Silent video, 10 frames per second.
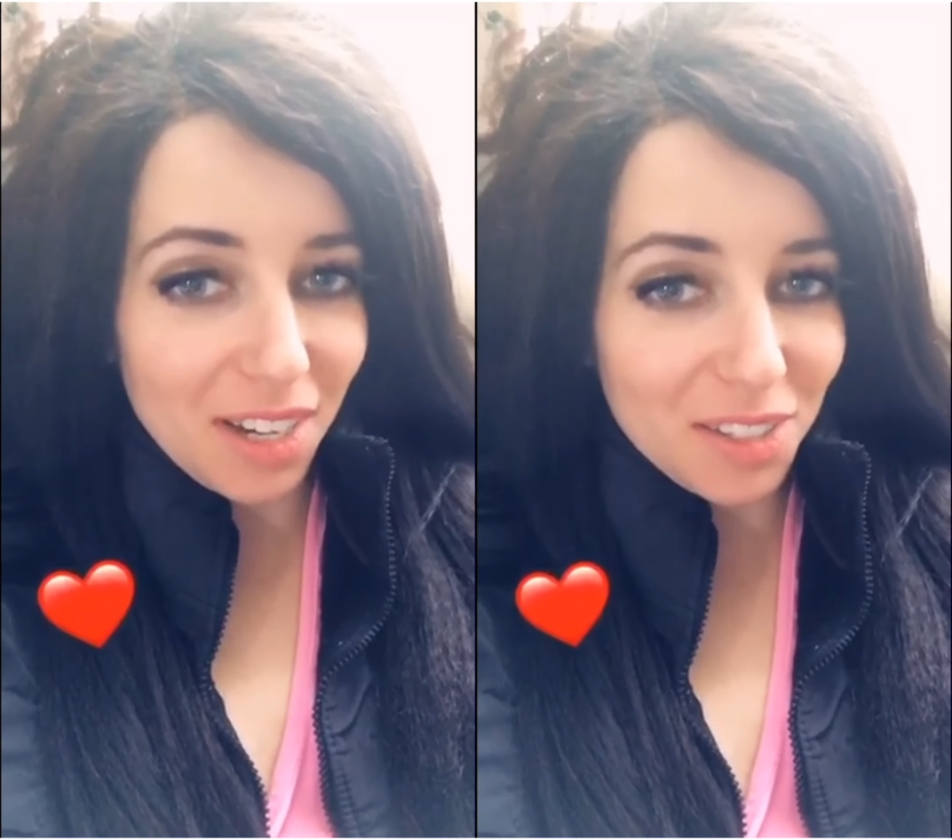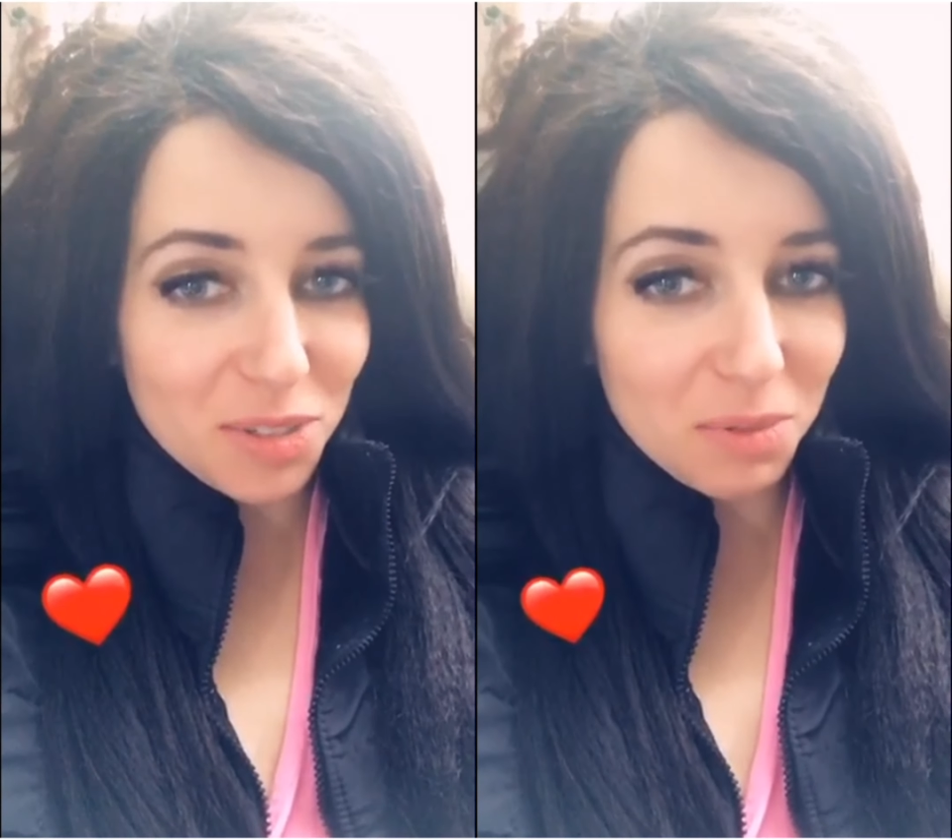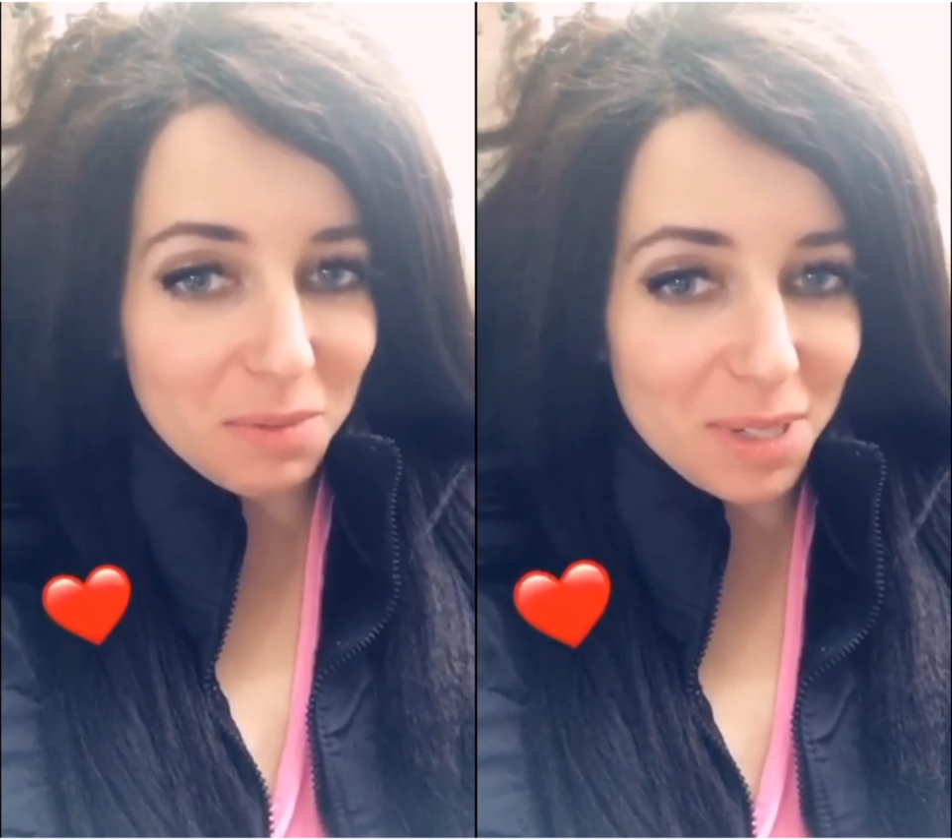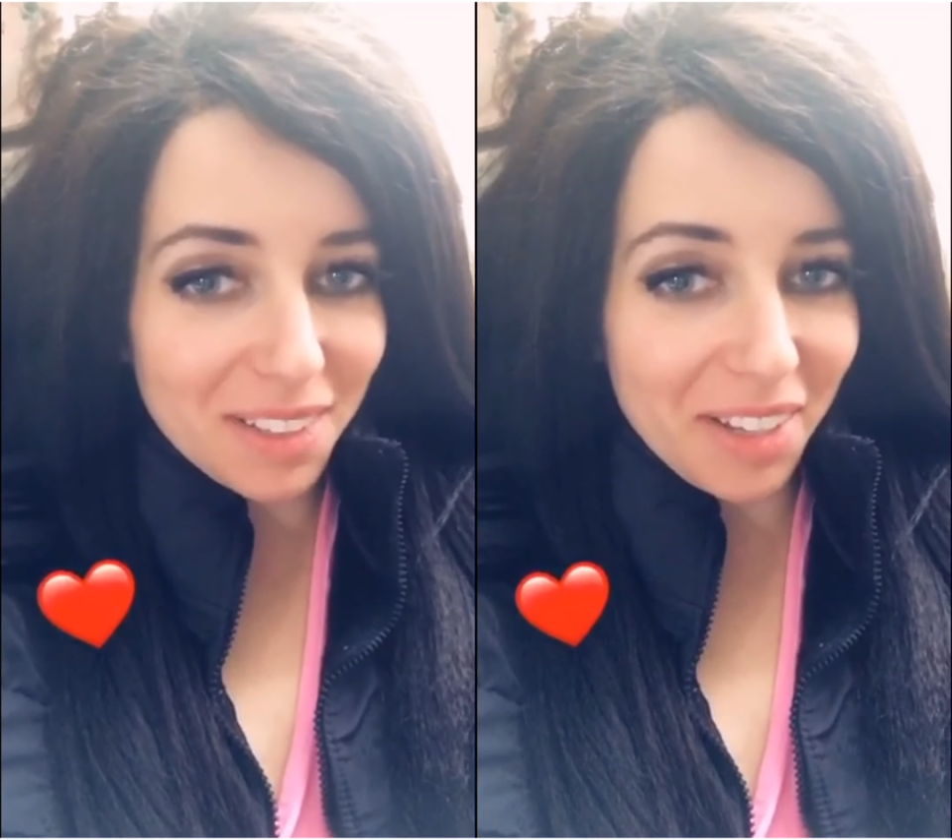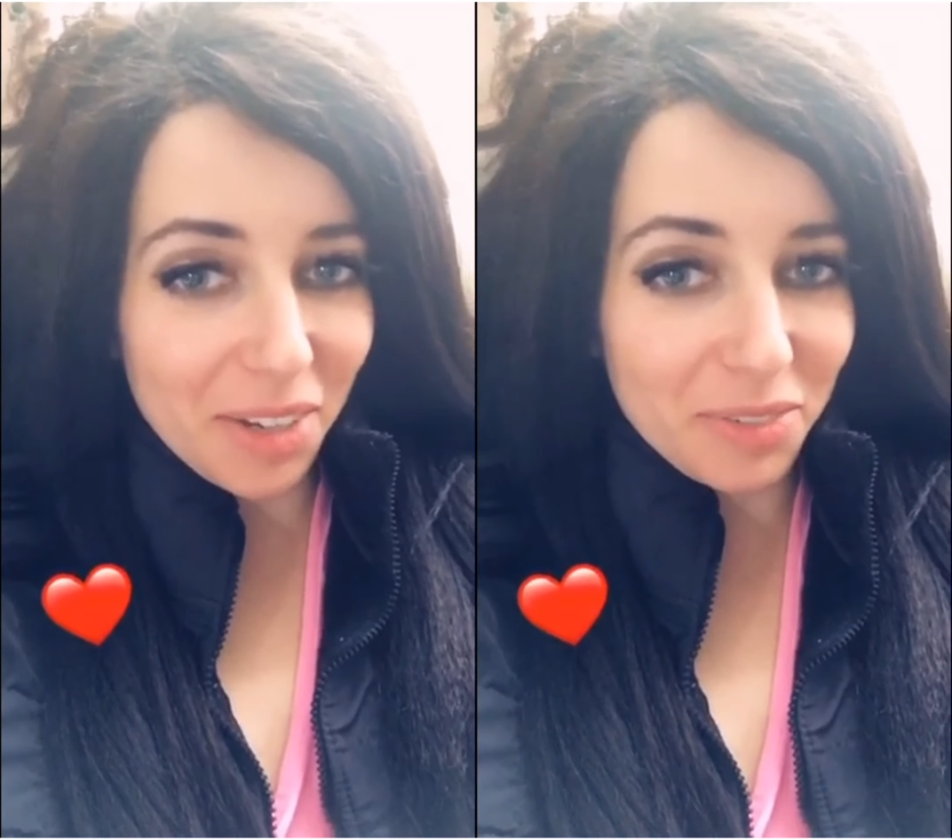I just want to be
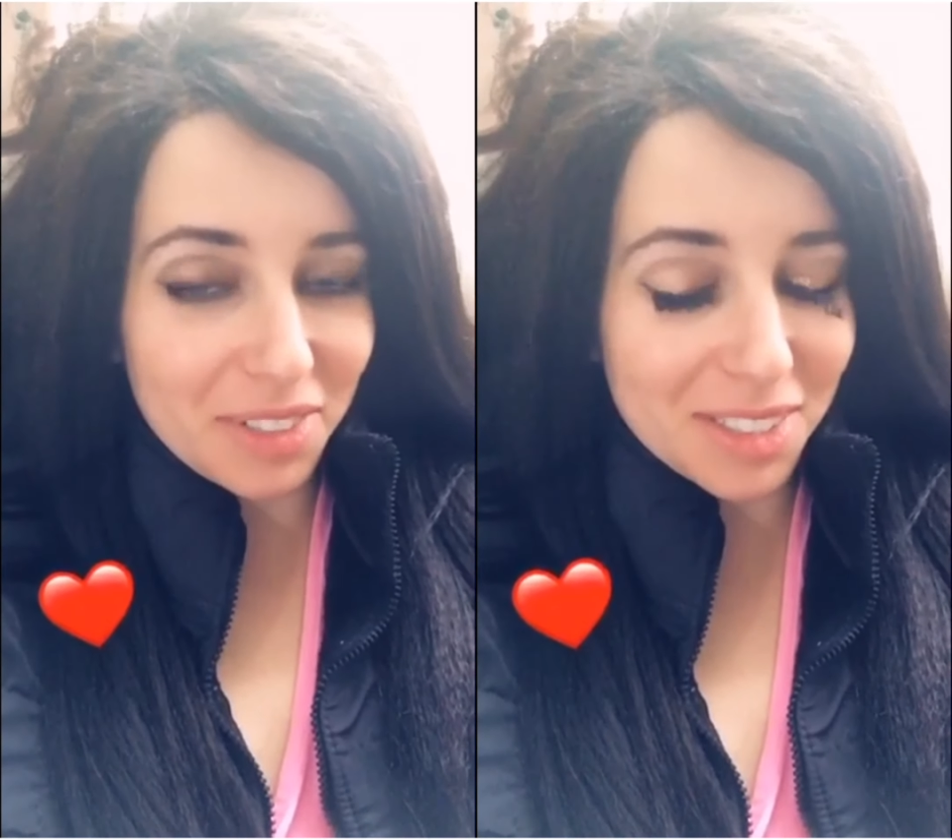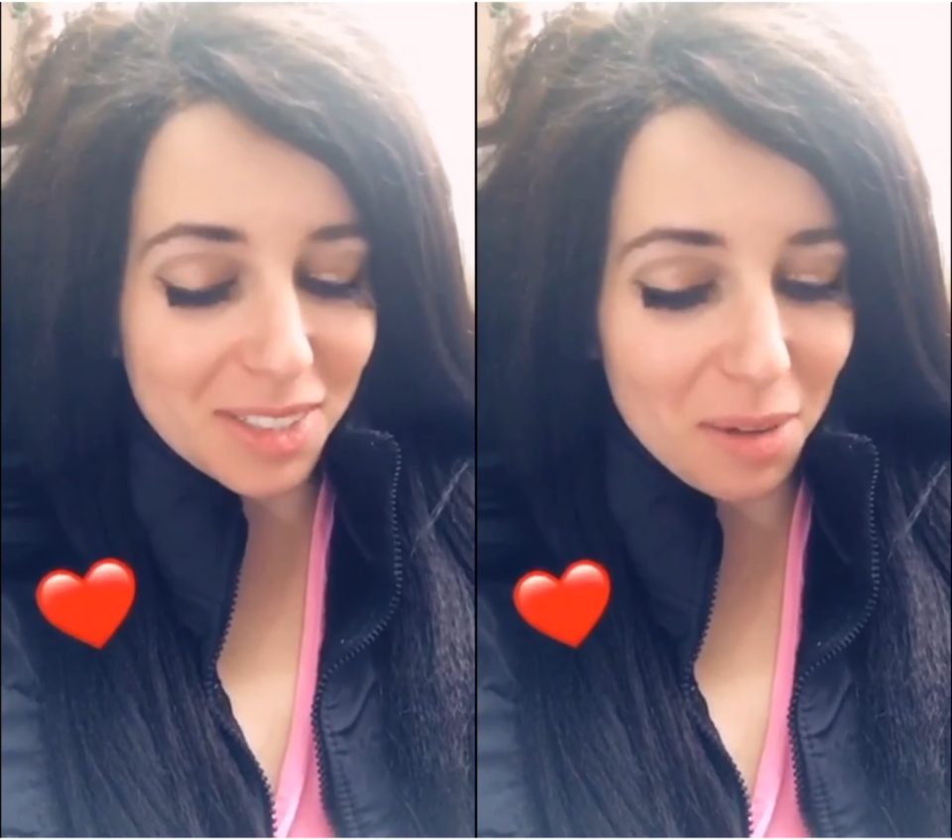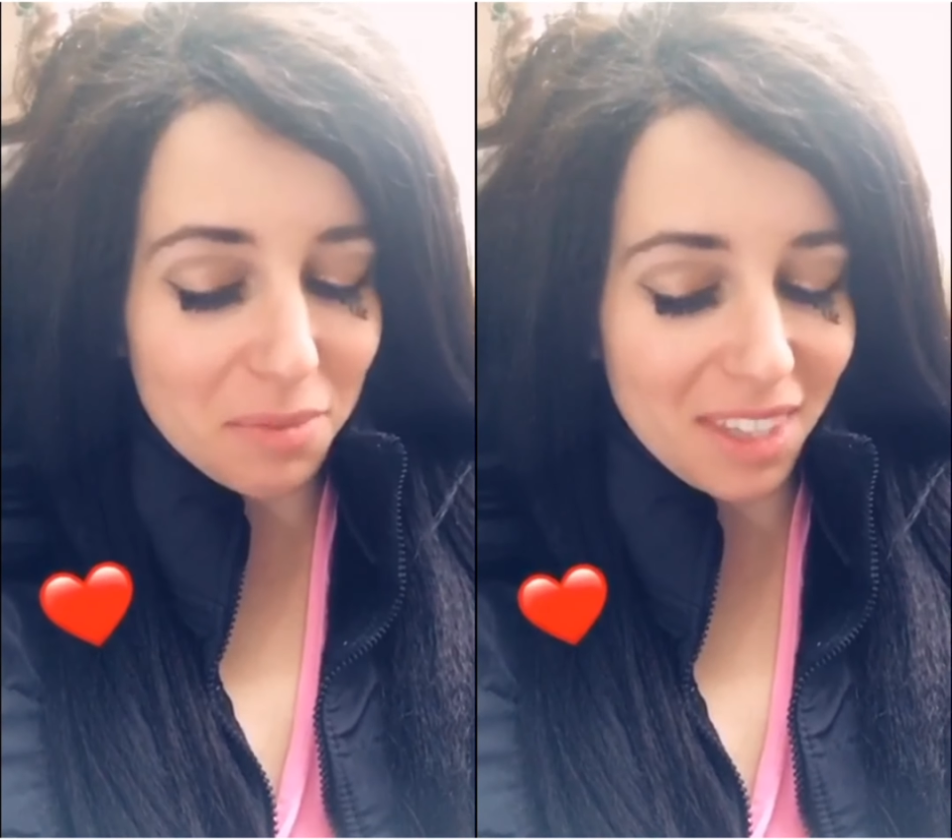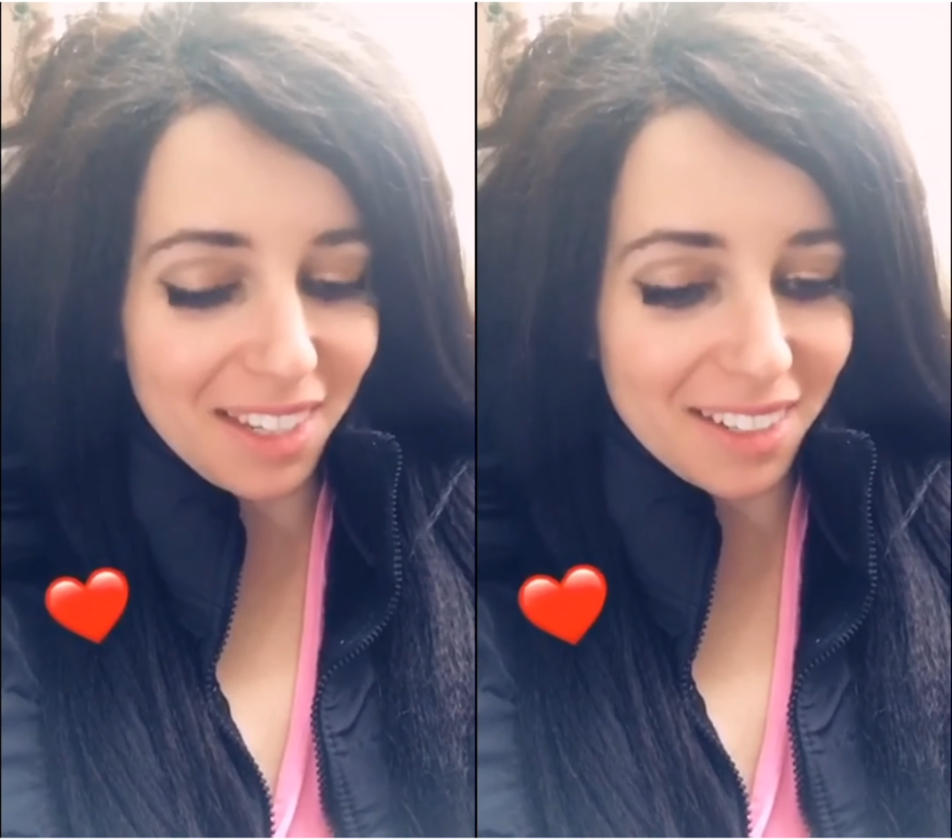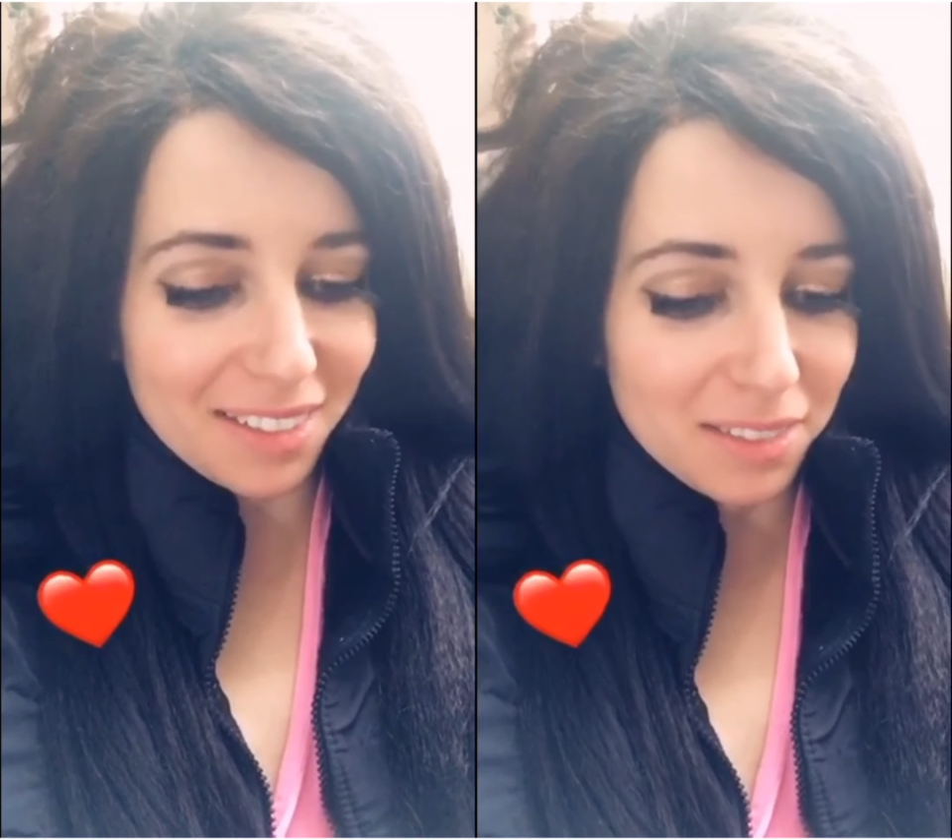in love or
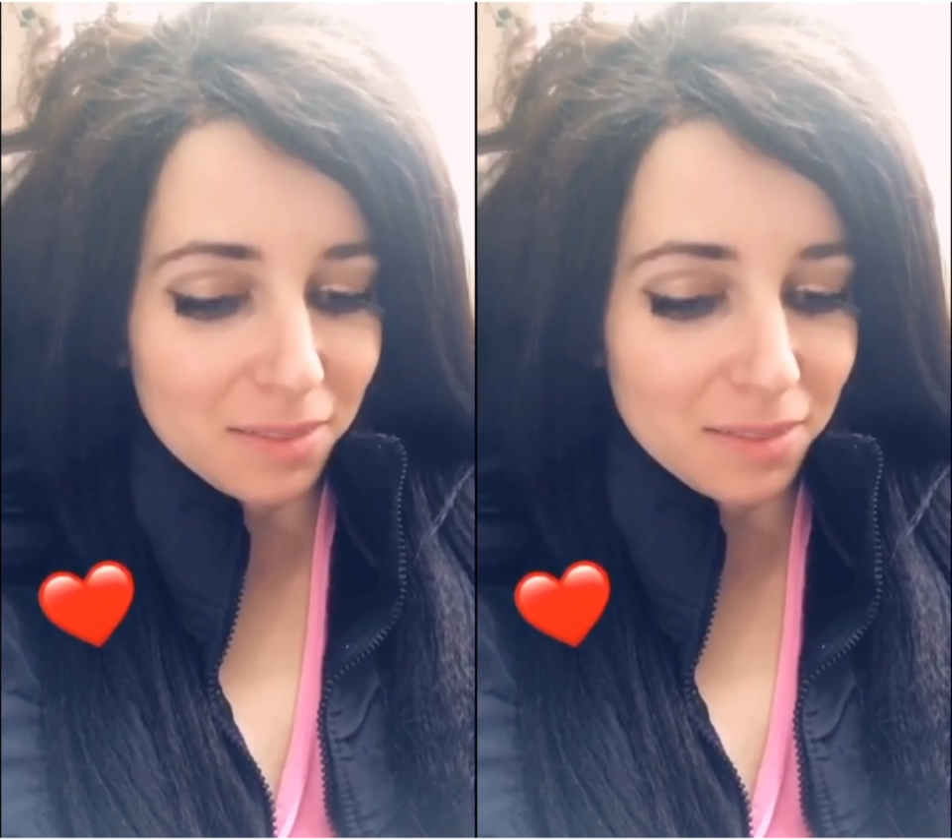something.